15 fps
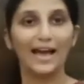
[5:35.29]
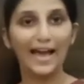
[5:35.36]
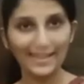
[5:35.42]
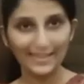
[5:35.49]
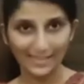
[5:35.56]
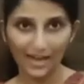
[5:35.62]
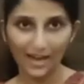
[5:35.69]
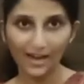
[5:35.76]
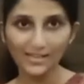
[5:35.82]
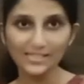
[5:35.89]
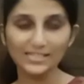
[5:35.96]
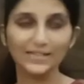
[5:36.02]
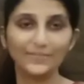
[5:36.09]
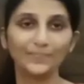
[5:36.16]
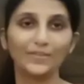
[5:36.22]
And
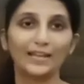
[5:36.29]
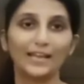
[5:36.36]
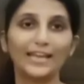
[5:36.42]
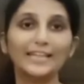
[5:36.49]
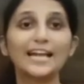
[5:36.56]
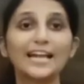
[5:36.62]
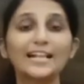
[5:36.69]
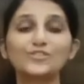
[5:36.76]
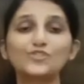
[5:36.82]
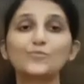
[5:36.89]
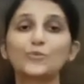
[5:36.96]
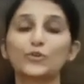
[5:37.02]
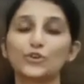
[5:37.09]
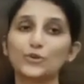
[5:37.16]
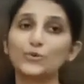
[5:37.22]
last, it helps to
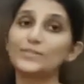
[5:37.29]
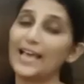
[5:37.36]
produce